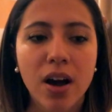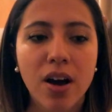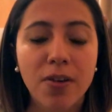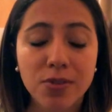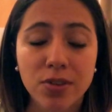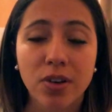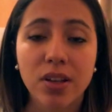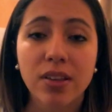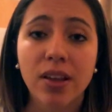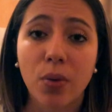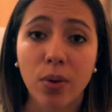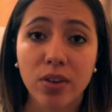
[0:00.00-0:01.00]
of
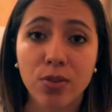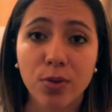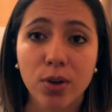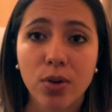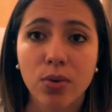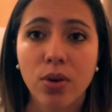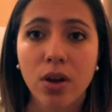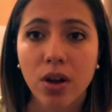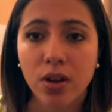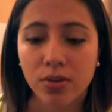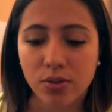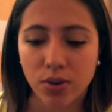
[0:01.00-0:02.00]
studying that works for you.
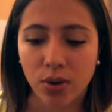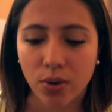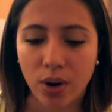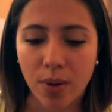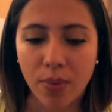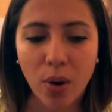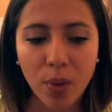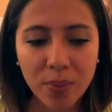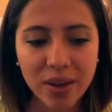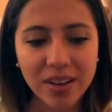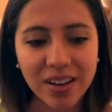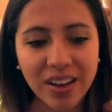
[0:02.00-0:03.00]
So I'm
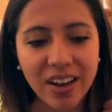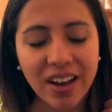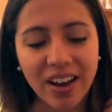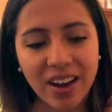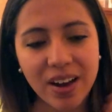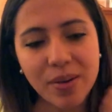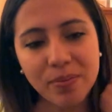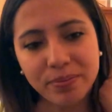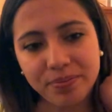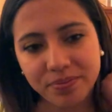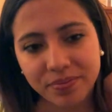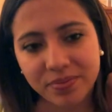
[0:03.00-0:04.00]
hoping
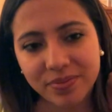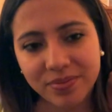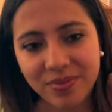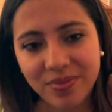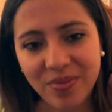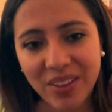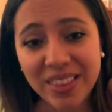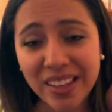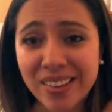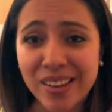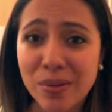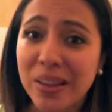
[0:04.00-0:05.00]

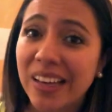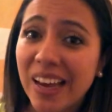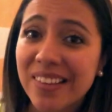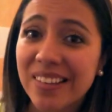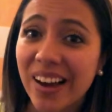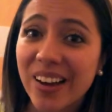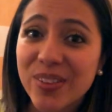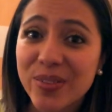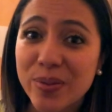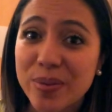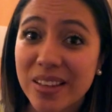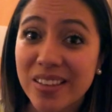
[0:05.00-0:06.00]
that's going to be the case, guys,
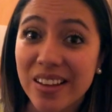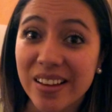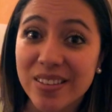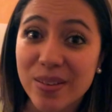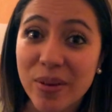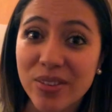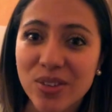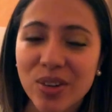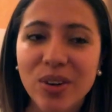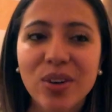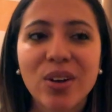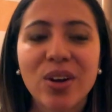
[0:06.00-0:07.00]
for me in the second
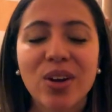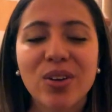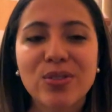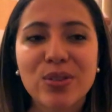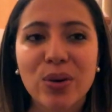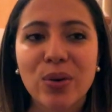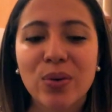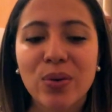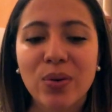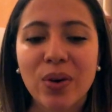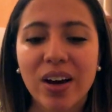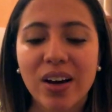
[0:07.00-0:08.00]
semester.
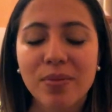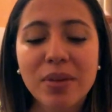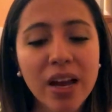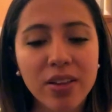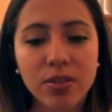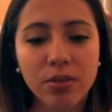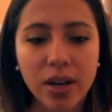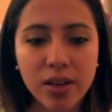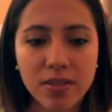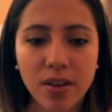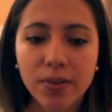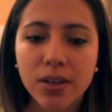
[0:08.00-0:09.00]
So, so
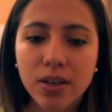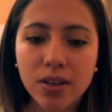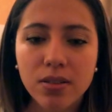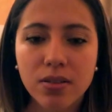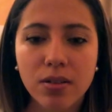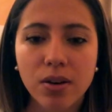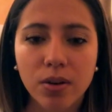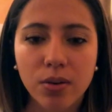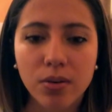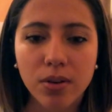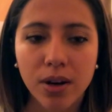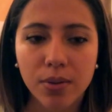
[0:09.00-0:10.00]
getting 70s, you
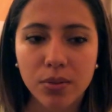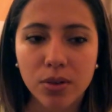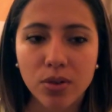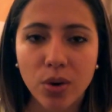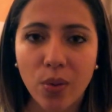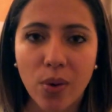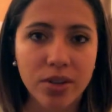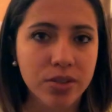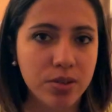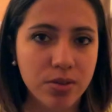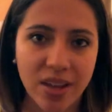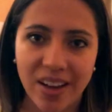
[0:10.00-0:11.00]
know, you don't want
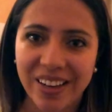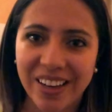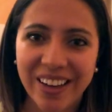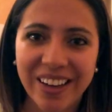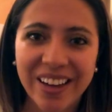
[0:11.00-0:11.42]
to do that.